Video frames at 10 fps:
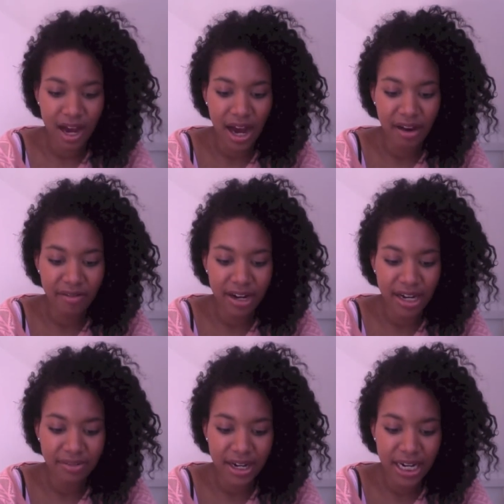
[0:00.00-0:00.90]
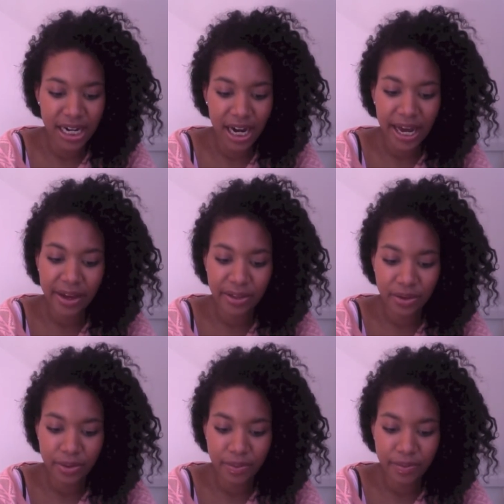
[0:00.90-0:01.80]
I really, really like
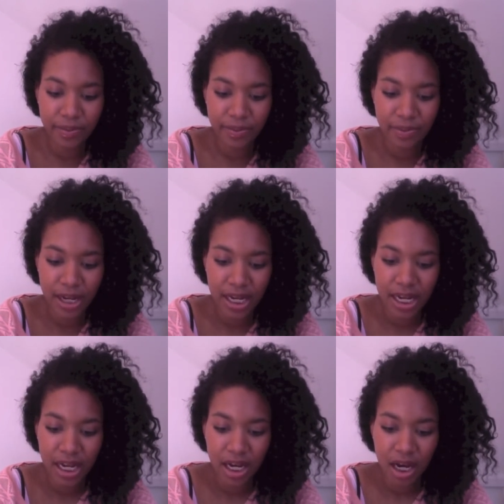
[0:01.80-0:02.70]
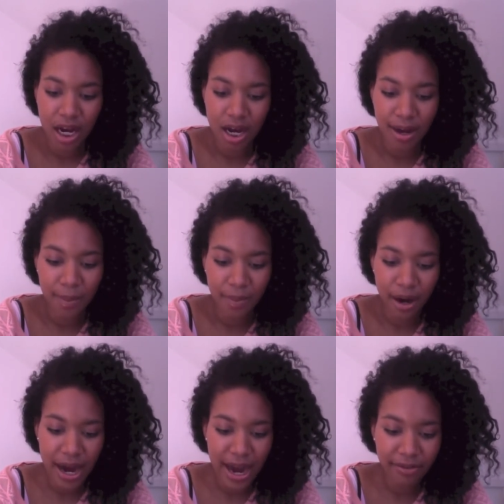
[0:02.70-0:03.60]
them.
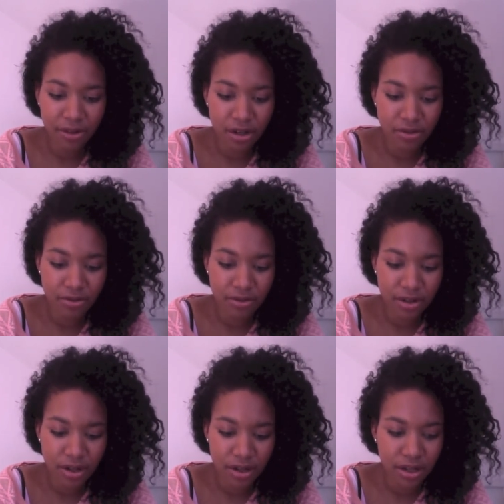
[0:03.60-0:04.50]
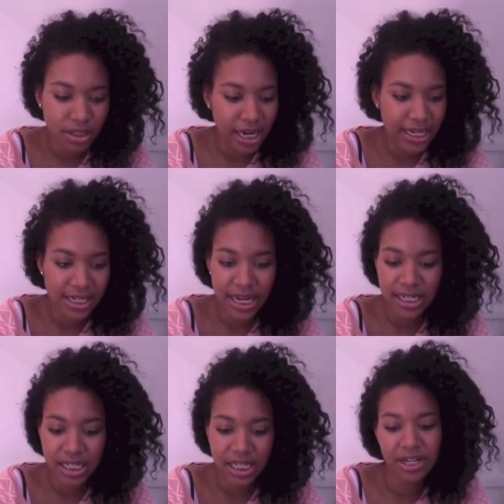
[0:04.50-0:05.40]
I haven't
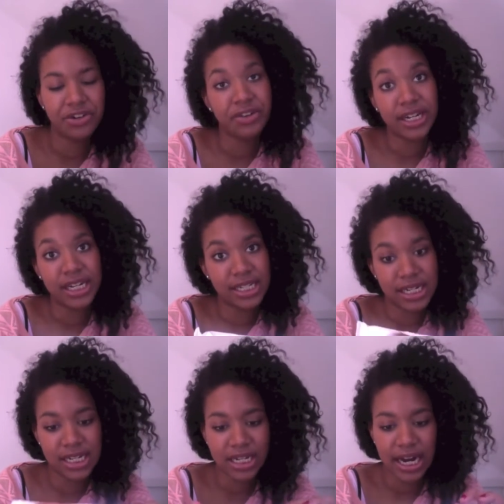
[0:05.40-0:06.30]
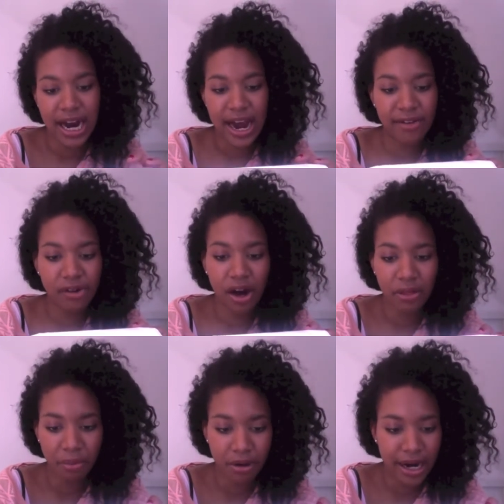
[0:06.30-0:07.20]
dissected the ingredients list like I have
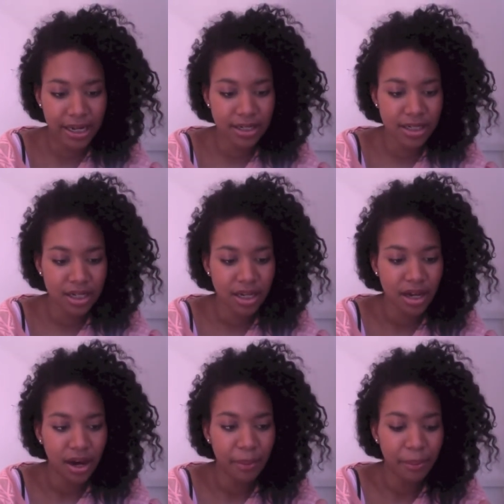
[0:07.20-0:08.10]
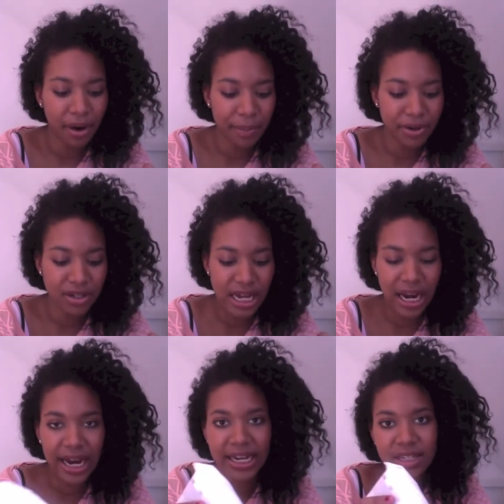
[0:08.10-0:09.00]
other brands, but because I
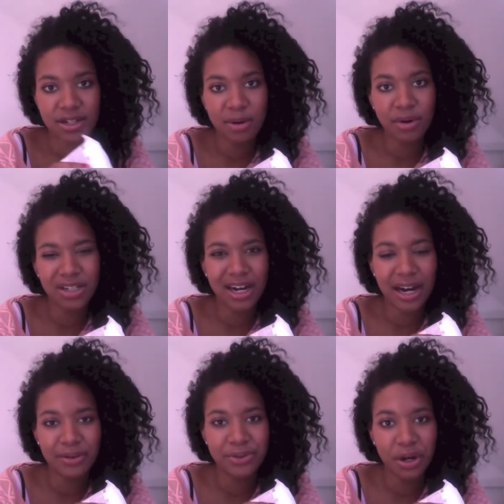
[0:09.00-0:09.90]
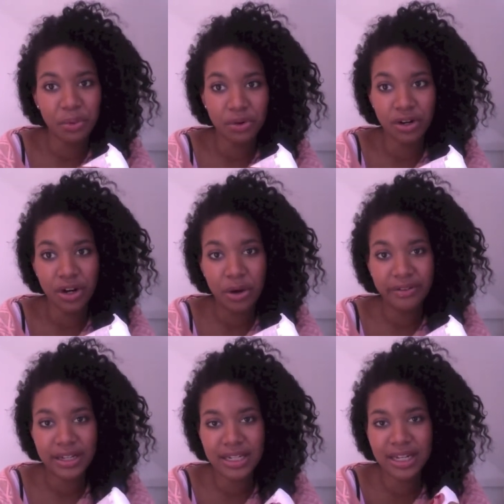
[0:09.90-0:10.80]
like it so much I kind of don't want to know
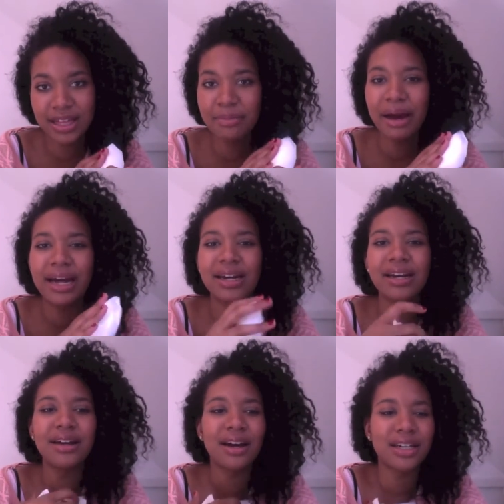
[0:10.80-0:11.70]
if there's anything bad in it.